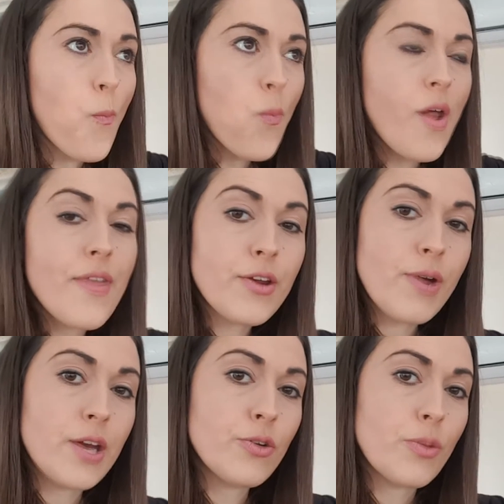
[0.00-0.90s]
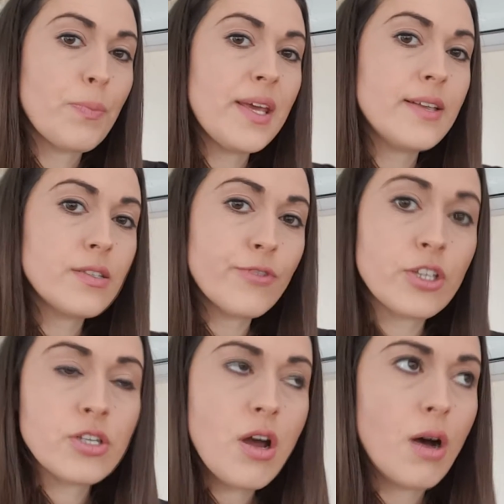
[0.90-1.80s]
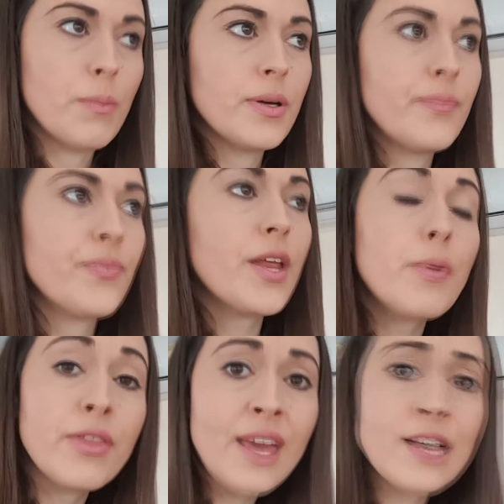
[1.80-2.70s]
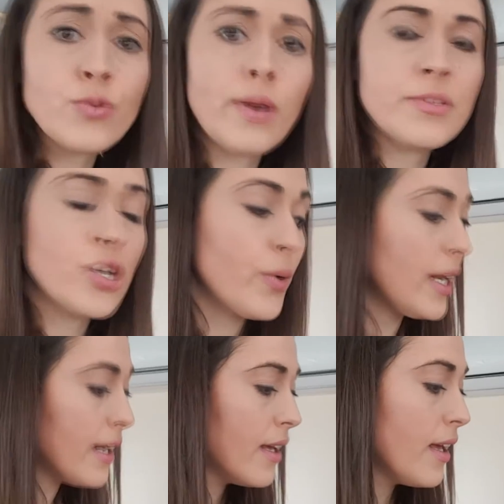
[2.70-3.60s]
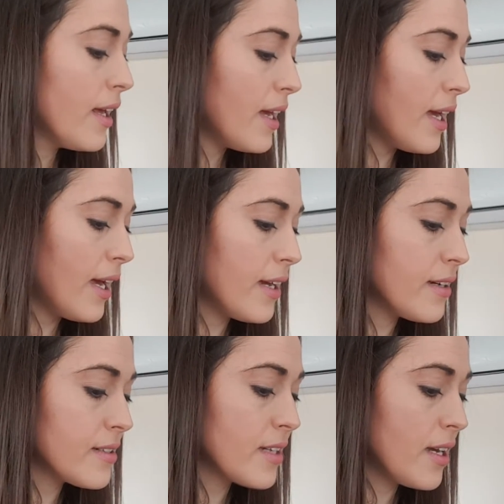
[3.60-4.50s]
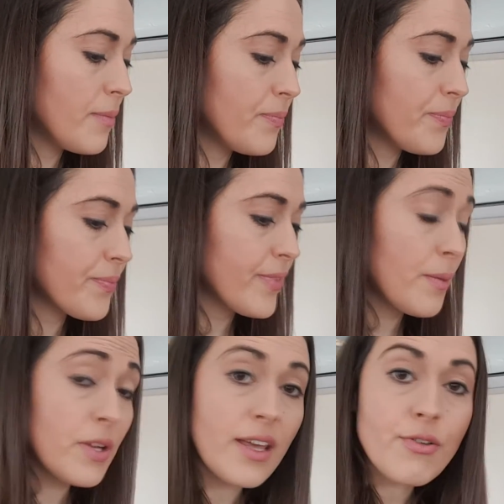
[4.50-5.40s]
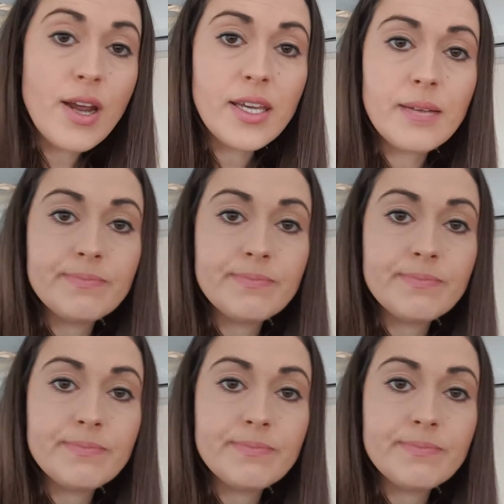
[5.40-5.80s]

and then create another piece for the top. Anyway, that's what I'm doing, and I'm gonna get cracking.